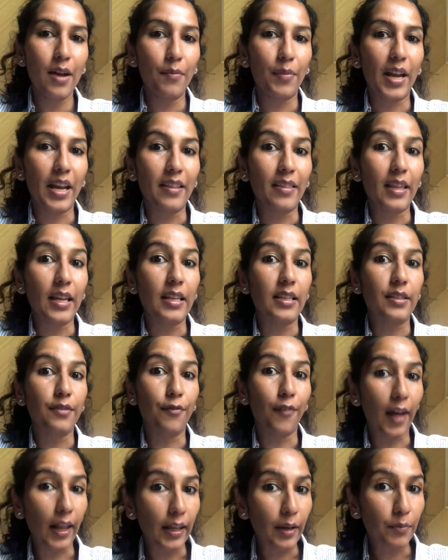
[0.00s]
but I think
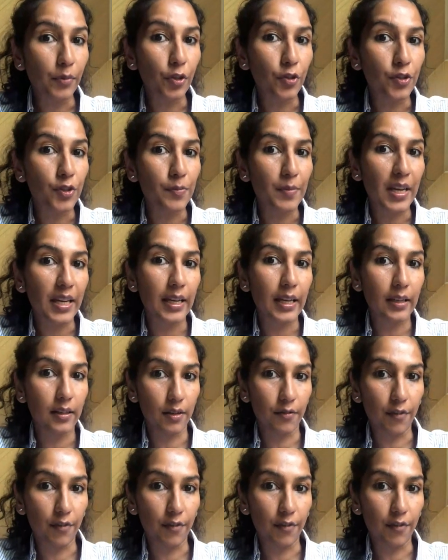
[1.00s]
develop those meetings,